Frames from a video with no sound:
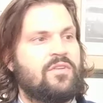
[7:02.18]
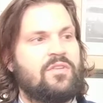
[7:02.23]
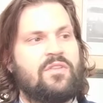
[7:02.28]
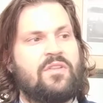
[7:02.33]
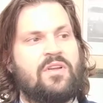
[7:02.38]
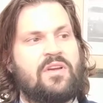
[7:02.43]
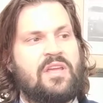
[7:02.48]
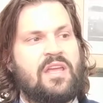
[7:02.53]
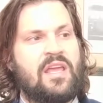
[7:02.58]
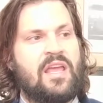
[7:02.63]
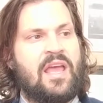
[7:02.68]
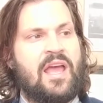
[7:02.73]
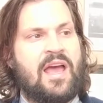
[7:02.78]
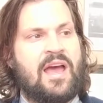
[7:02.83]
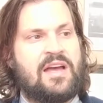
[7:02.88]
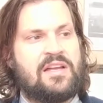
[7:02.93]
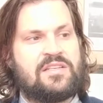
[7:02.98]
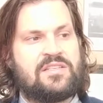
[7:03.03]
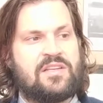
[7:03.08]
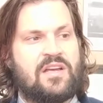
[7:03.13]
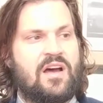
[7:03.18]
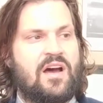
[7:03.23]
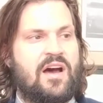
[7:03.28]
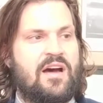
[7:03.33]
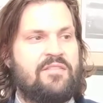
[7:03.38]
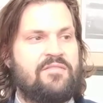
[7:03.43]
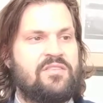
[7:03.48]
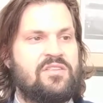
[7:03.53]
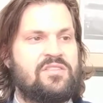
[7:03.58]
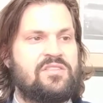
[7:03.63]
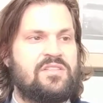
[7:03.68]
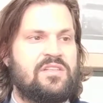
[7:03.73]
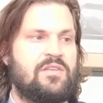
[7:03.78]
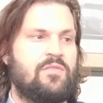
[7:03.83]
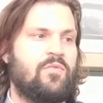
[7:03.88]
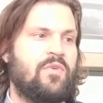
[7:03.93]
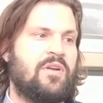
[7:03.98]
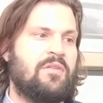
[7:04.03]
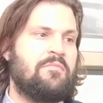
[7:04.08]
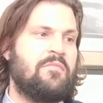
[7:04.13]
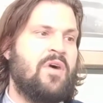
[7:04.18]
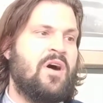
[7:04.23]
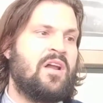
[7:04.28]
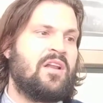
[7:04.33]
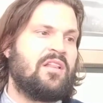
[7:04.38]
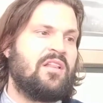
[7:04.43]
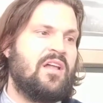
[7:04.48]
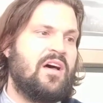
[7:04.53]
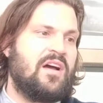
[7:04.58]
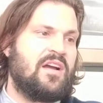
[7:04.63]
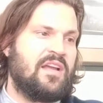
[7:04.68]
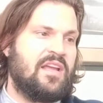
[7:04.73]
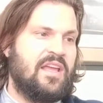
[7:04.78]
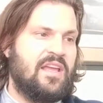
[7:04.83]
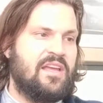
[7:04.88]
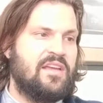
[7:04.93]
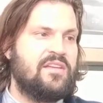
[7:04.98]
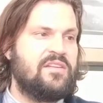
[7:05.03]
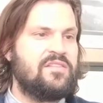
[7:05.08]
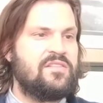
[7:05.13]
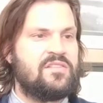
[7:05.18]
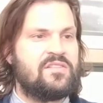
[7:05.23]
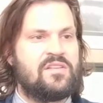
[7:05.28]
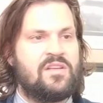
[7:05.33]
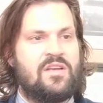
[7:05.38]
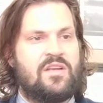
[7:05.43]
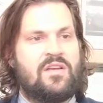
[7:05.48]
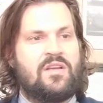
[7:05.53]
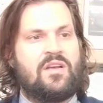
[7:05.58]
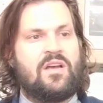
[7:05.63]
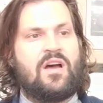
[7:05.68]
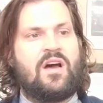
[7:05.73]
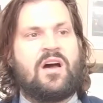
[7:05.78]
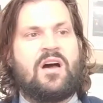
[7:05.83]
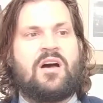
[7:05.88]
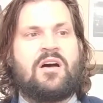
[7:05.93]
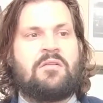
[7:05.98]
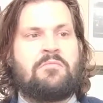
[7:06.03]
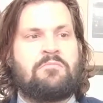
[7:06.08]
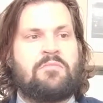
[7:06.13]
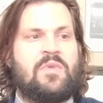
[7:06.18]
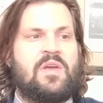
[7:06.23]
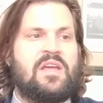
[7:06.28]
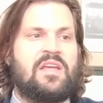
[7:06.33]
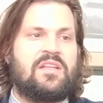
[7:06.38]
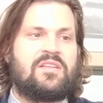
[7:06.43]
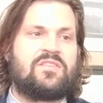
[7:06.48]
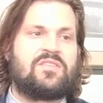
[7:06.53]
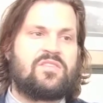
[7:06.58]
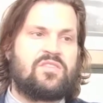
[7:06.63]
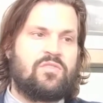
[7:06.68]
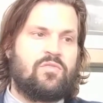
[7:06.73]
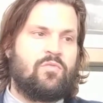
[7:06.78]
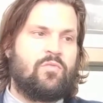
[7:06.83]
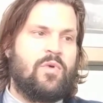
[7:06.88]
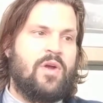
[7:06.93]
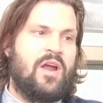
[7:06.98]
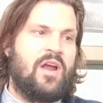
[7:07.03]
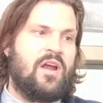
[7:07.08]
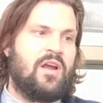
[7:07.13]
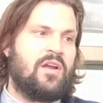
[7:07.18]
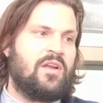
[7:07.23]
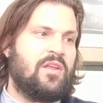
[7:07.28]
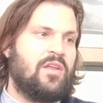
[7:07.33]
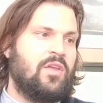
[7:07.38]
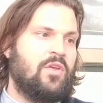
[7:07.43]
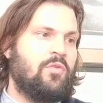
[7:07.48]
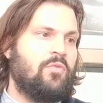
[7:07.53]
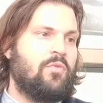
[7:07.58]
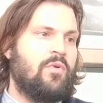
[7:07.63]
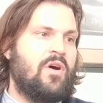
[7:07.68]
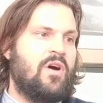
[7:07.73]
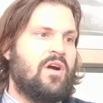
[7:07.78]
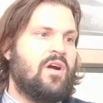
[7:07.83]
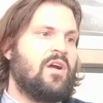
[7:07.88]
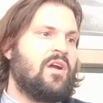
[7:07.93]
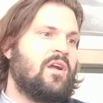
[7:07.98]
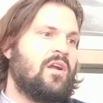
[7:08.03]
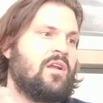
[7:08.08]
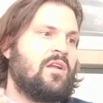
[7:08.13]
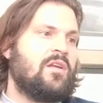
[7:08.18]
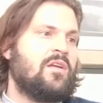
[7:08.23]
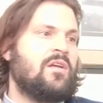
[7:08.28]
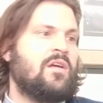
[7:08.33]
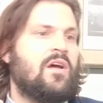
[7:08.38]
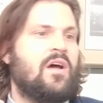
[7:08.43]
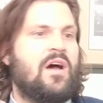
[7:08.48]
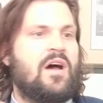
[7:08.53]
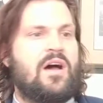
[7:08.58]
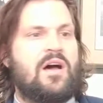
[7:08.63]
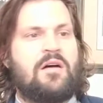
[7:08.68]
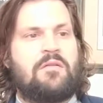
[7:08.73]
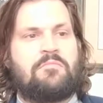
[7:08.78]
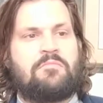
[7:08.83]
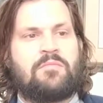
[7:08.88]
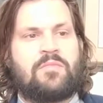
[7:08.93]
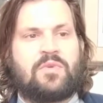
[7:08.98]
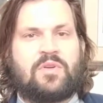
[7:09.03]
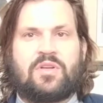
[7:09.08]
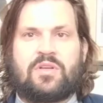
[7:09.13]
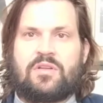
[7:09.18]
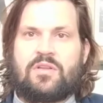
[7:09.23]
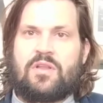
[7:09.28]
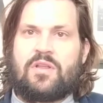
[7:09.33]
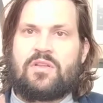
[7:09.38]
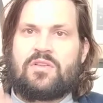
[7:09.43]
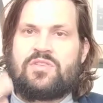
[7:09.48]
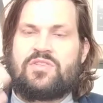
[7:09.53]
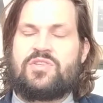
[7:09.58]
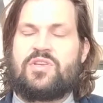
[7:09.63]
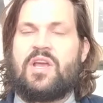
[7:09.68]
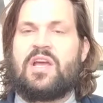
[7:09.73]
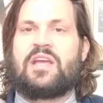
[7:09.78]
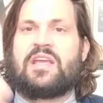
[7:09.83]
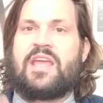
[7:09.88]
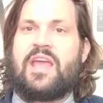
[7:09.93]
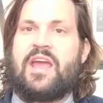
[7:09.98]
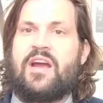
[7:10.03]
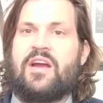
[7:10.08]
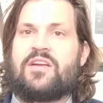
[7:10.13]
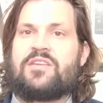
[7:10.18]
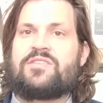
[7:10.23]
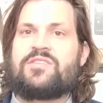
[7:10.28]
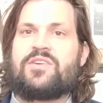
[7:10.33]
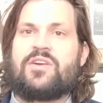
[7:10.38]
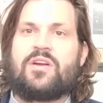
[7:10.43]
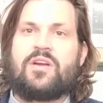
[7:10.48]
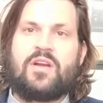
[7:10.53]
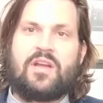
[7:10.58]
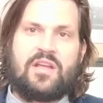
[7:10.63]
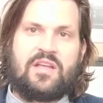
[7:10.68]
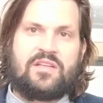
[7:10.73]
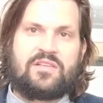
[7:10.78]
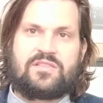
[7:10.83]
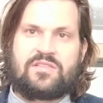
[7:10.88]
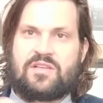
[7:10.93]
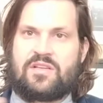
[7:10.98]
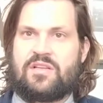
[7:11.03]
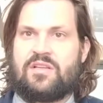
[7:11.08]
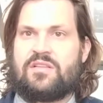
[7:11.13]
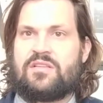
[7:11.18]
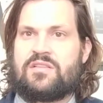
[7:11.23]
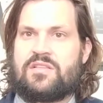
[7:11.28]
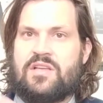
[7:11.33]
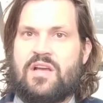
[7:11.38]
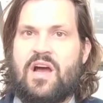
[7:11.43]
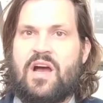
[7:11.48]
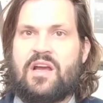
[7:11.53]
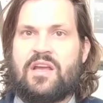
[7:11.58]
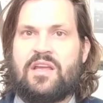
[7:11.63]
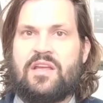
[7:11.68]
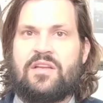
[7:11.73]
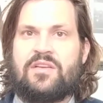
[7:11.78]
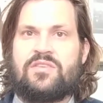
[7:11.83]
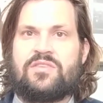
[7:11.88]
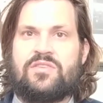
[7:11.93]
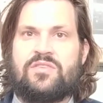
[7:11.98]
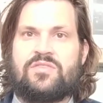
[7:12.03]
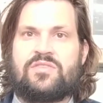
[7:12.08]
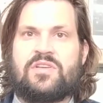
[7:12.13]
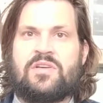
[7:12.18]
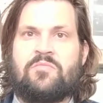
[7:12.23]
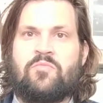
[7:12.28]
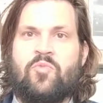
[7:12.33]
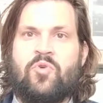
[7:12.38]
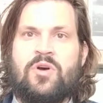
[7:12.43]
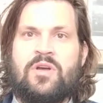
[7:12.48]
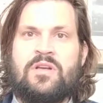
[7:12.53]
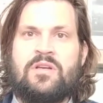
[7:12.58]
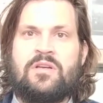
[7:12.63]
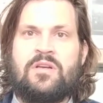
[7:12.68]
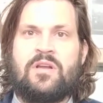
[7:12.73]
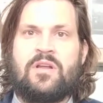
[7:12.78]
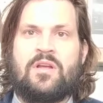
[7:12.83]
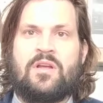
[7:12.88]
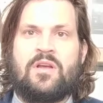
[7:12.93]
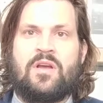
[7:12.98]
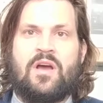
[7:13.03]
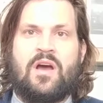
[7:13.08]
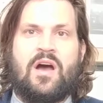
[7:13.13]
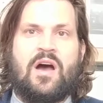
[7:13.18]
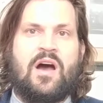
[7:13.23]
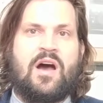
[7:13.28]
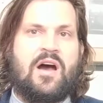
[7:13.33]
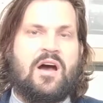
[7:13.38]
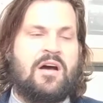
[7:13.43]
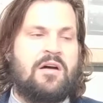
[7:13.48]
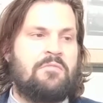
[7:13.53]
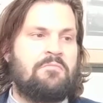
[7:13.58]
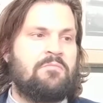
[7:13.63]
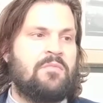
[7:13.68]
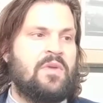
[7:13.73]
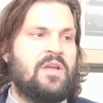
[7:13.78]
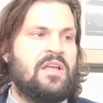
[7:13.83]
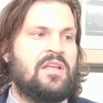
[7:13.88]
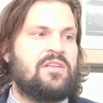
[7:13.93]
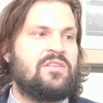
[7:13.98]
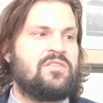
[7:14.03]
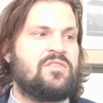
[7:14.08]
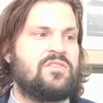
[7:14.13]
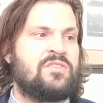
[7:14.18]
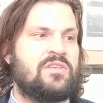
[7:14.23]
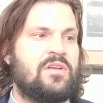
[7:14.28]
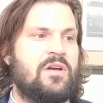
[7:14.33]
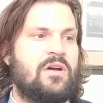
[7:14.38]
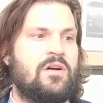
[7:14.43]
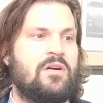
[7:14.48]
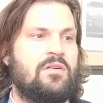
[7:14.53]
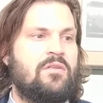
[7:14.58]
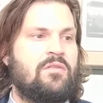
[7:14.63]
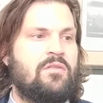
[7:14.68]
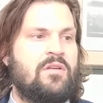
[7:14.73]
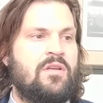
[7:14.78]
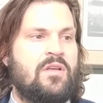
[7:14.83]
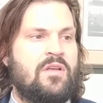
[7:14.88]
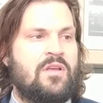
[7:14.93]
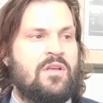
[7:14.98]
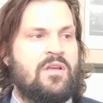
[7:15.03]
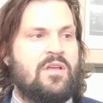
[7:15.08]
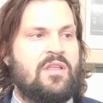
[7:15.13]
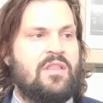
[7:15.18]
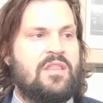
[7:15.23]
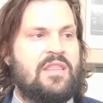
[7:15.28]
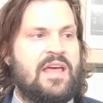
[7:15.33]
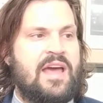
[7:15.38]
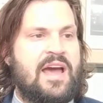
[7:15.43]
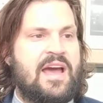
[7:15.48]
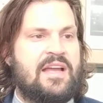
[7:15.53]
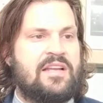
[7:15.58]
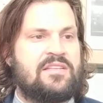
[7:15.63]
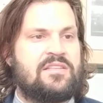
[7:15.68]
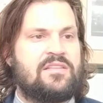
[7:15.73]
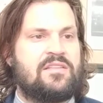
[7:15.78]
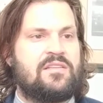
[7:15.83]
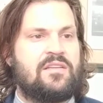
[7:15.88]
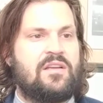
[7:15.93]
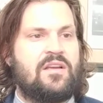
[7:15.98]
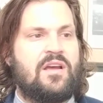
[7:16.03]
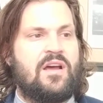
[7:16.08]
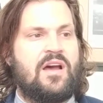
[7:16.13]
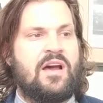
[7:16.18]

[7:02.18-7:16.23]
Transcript: you're looking at obviously what a monologue is, it's where you are, a character is talking to someone, and so that